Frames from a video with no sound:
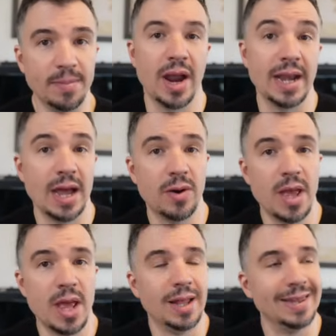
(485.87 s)
All right, now
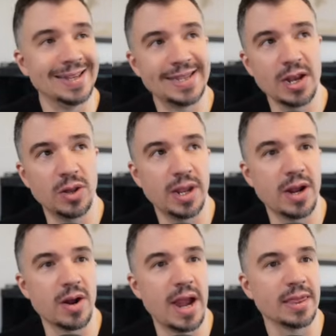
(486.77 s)
let's take a look
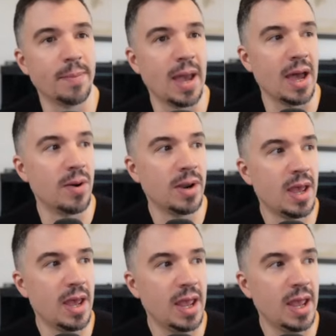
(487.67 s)
here at the pound,